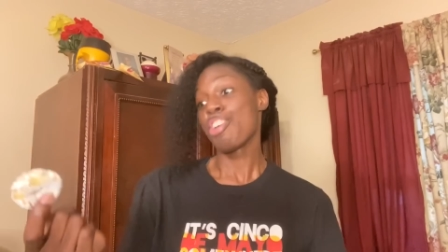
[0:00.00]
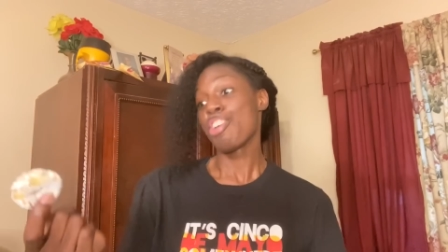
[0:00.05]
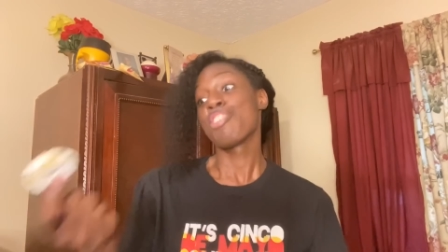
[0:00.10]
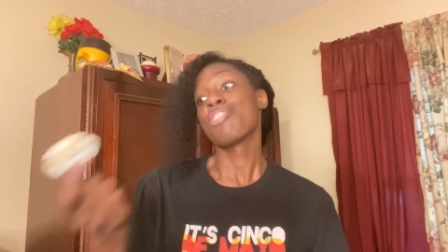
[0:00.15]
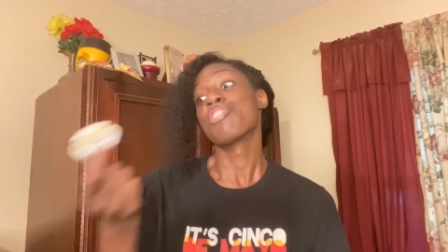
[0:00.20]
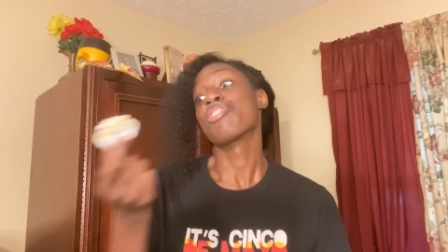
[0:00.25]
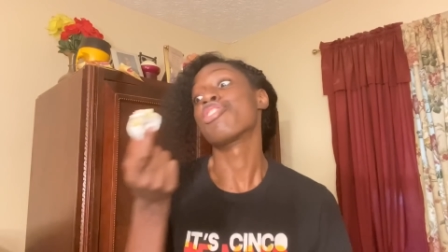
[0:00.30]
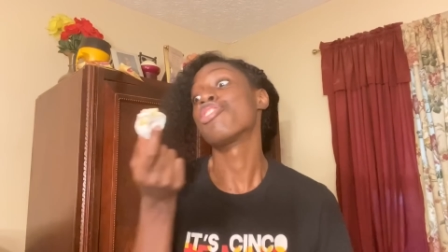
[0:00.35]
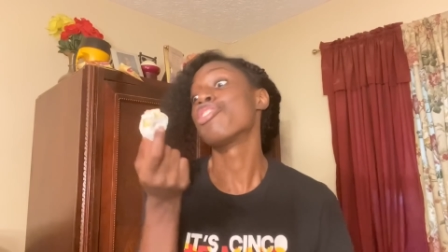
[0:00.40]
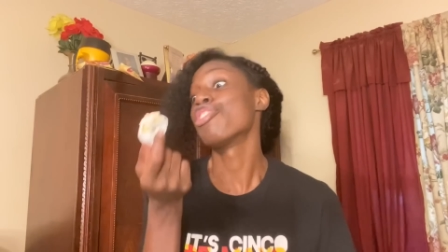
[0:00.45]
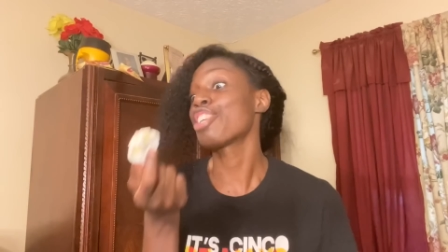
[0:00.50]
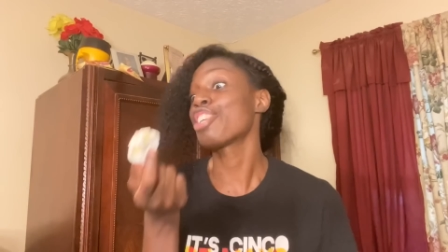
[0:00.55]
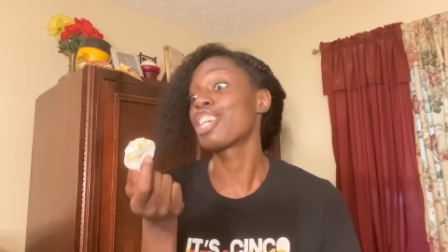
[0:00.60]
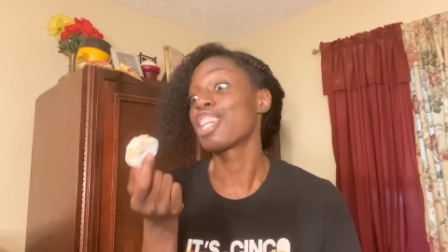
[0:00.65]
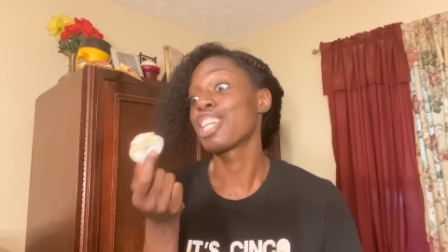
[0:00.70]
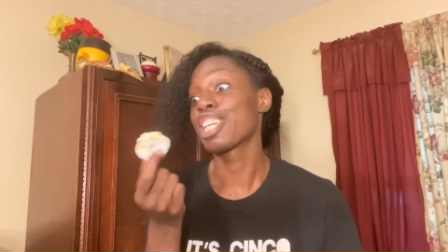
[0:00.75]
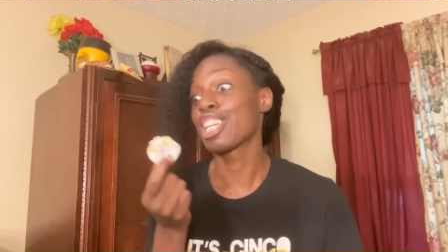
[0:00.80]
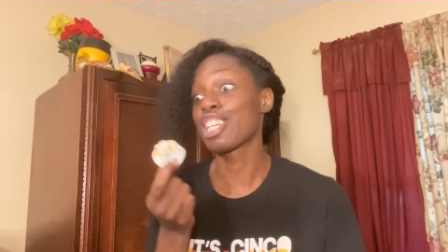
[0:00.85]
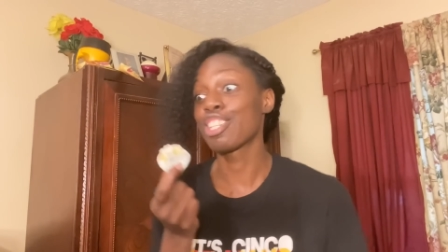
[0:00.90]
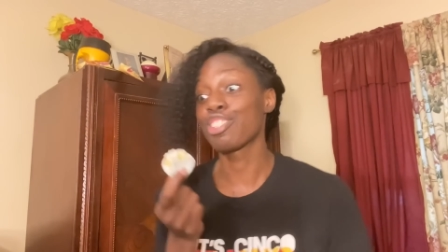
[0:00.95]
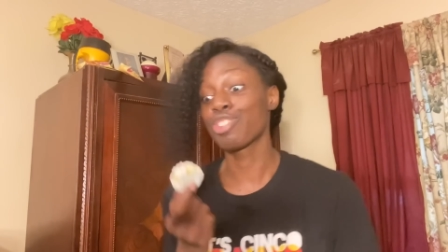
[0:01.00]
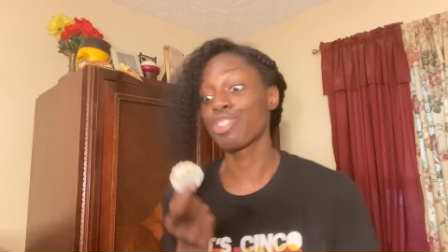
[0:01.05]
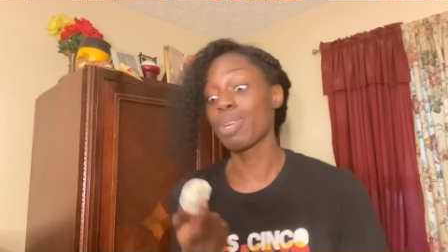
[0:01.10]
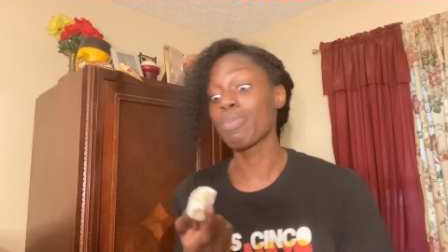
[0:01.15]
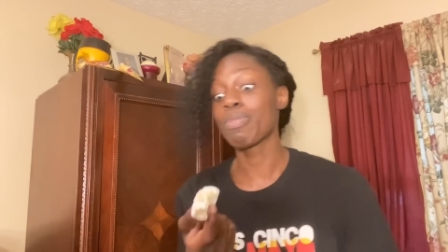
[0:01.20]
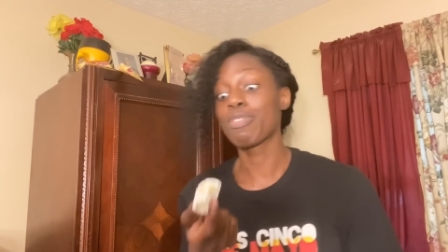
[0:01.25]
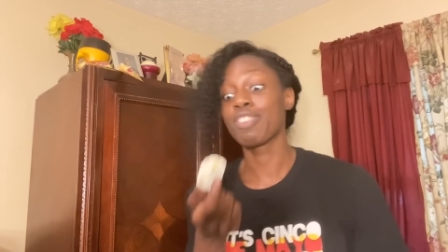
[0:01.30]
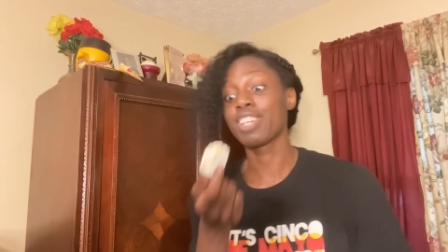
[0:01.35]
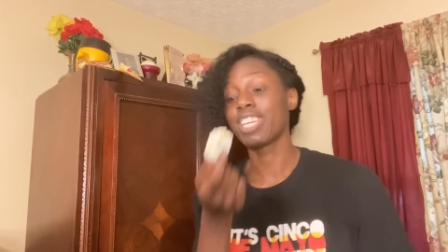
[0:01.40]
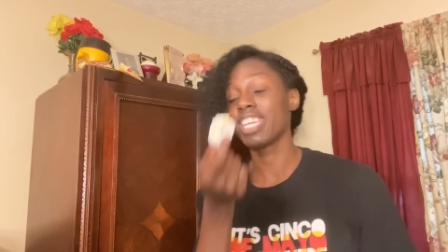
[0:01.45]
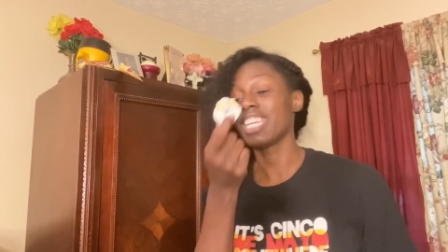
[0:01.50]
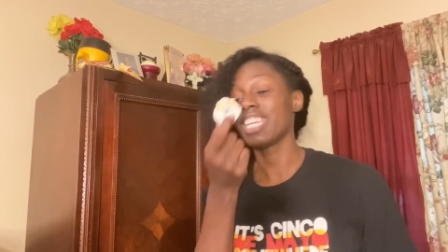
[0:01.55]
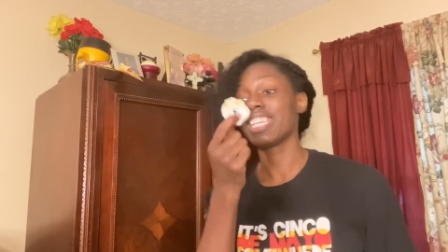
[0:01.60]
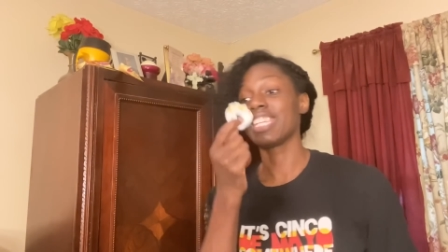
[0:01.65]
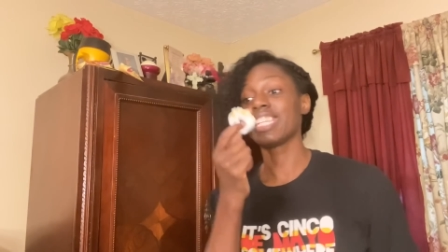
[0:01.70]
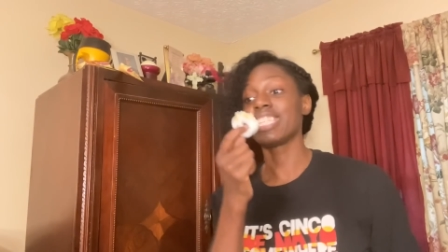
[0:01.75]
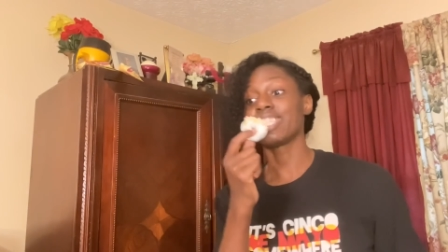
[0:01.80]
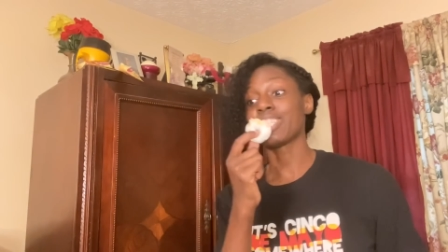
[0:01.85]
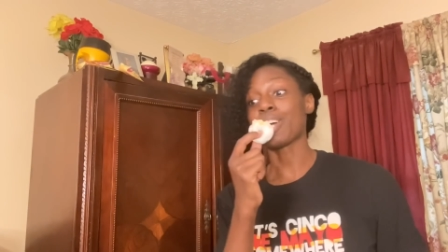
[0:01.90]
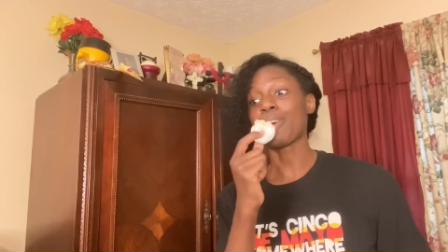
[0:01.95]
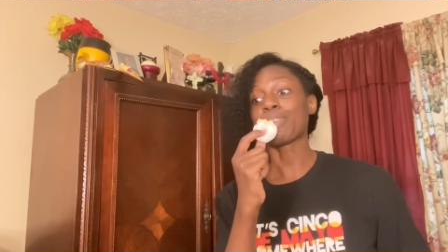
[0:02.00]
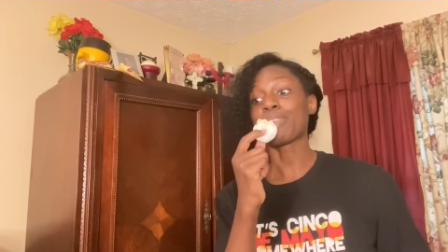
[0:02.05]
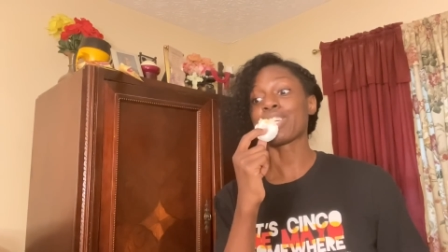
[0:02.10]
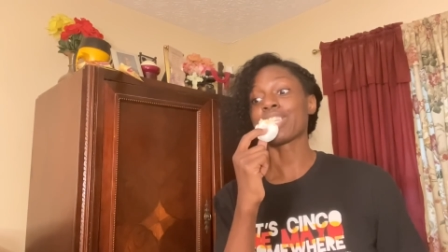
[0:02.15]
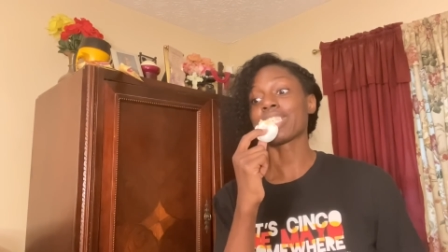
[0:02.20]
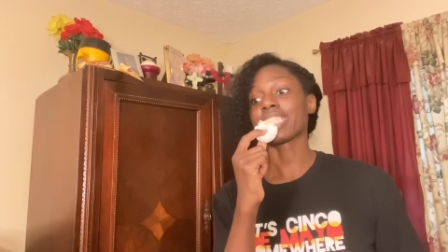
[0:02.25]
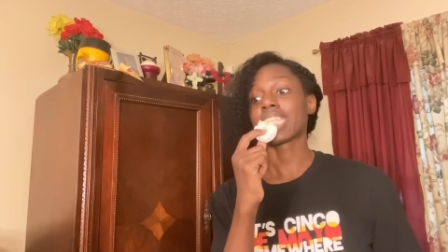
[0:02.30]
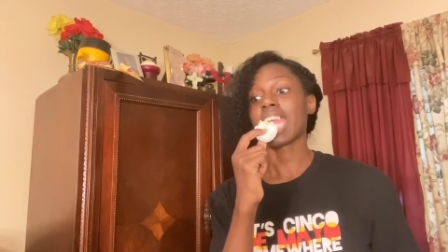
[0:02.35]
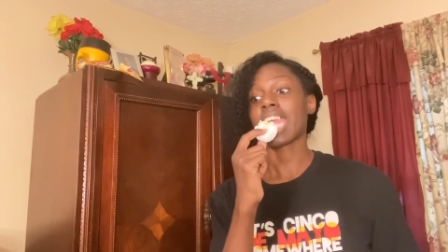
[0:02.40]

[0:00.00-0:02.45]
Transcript: you're gonna get in trouble for eating these donuts.